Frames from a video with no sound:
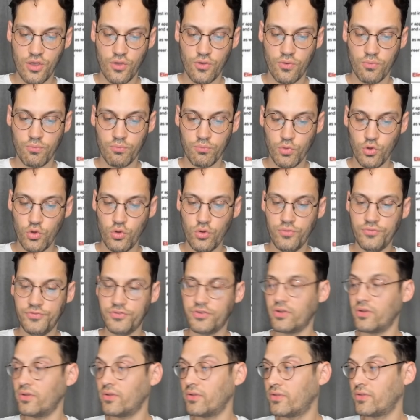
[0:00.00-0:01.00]
moved
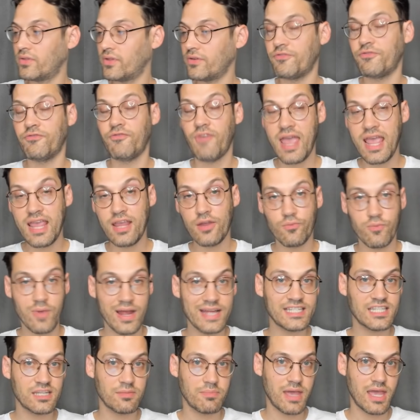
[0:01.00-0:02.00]
the fake
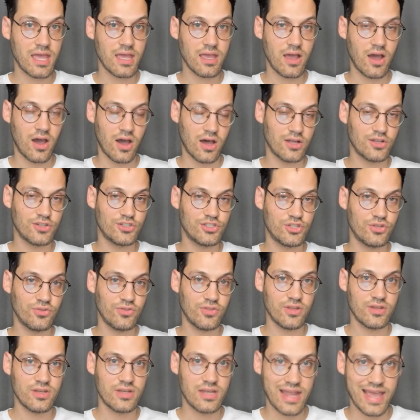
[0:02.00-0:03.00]
resume on to the
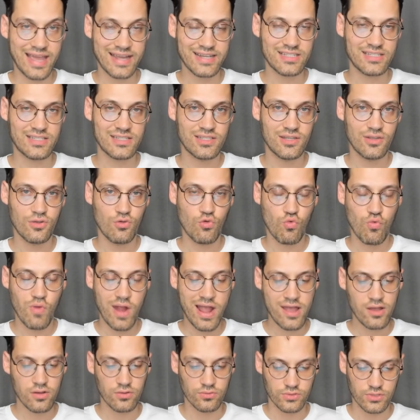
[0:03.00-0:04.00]
next
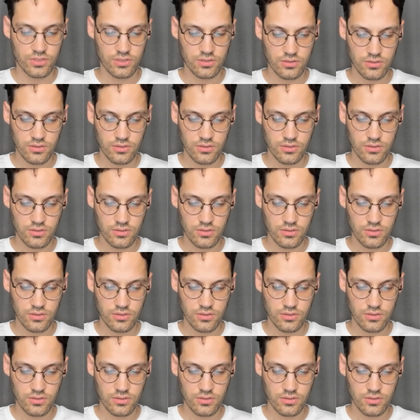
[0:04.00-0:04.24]
round.